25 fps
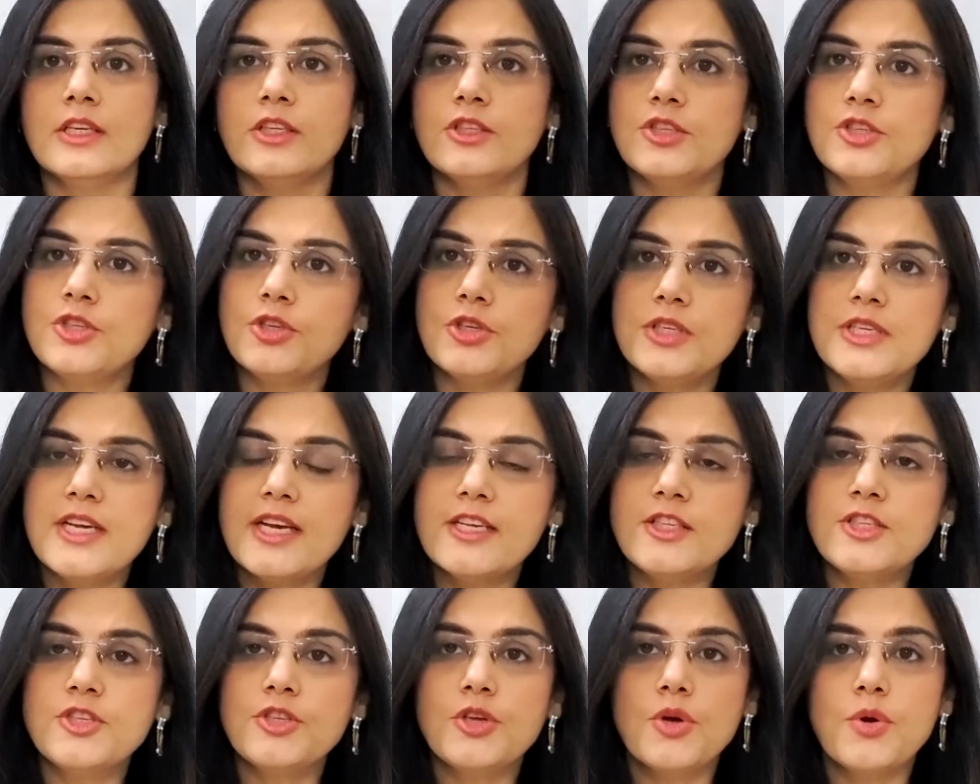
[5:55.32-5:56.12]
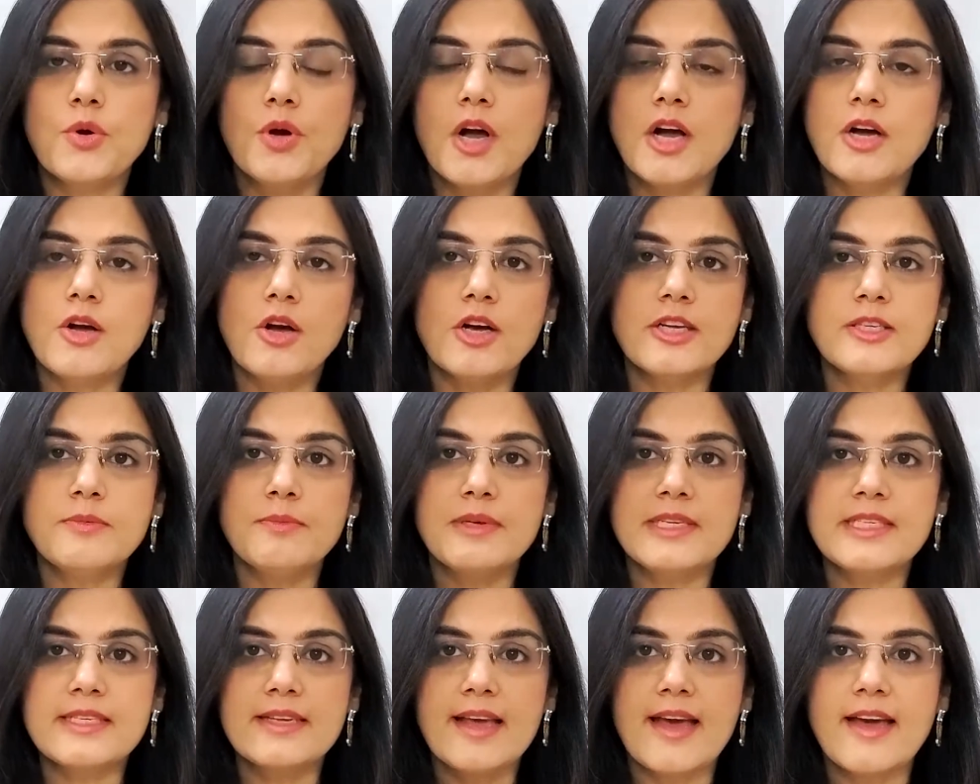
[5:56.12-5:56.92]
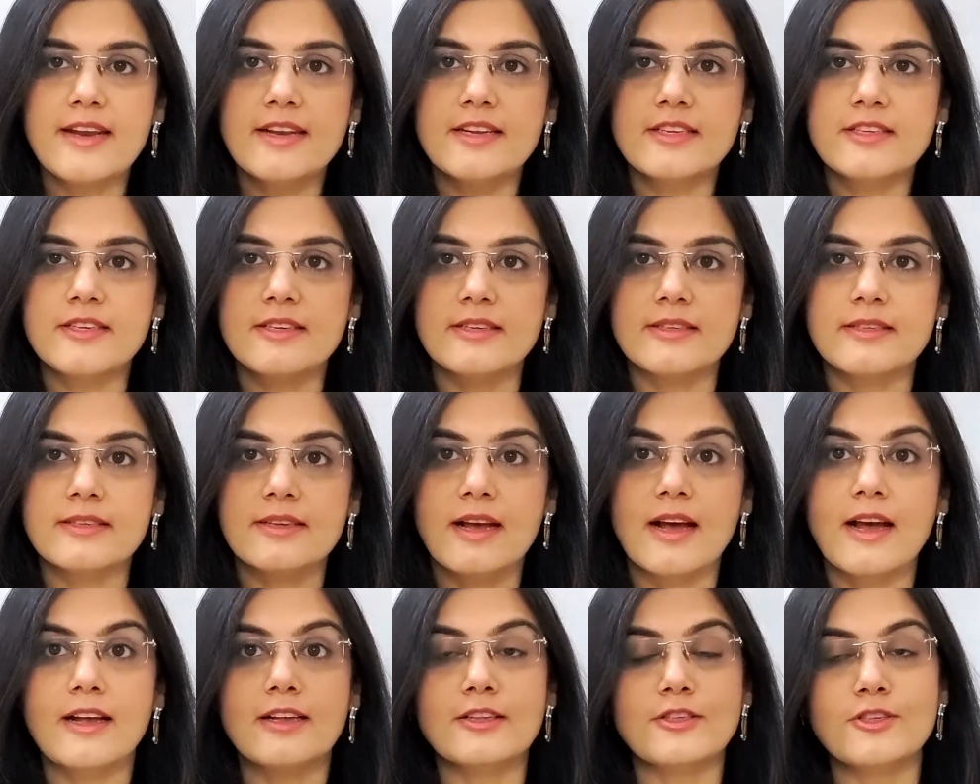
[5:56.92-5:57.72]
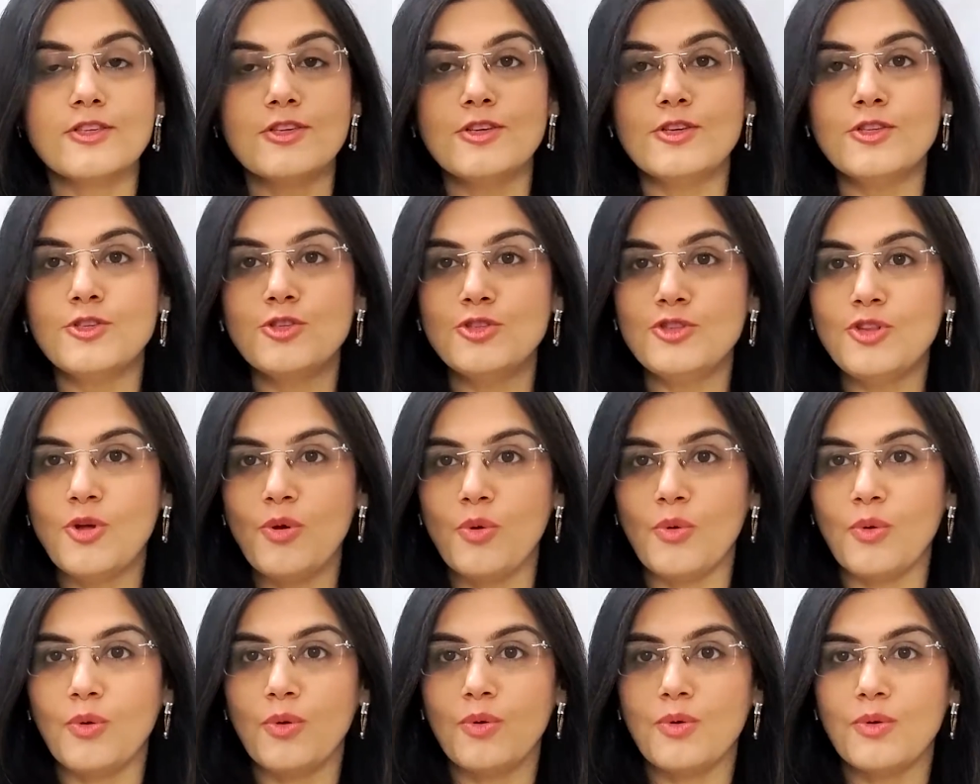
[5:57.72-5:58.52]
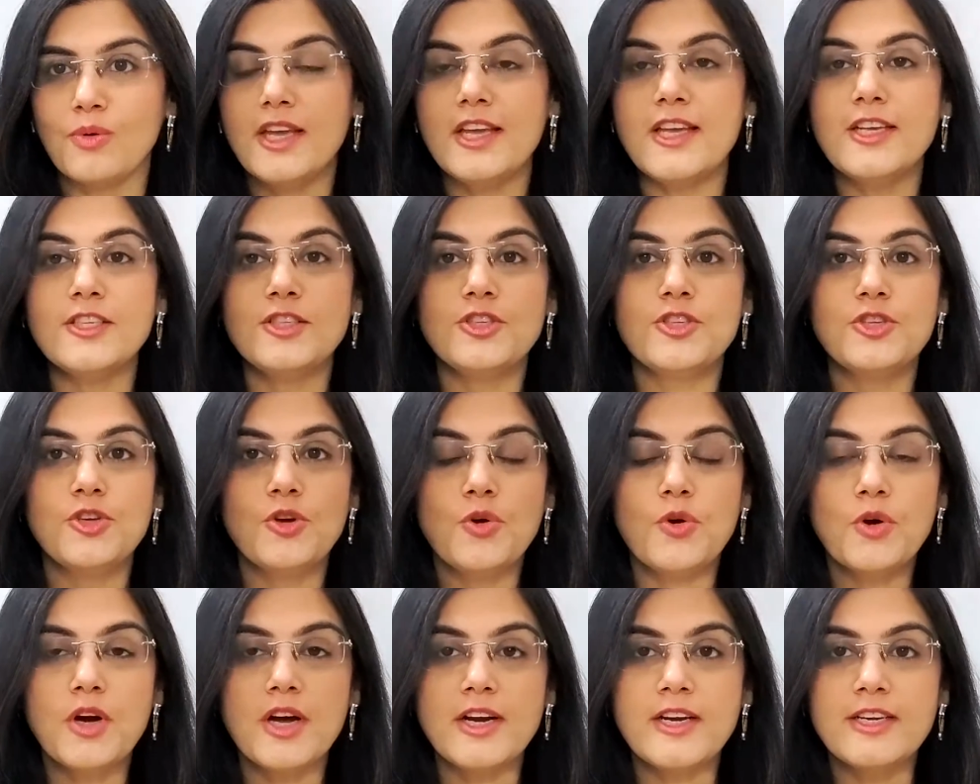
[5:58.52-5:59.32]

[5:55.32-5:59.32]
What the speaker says: So does yoga cause miscarriages? Answer is no. Is yoga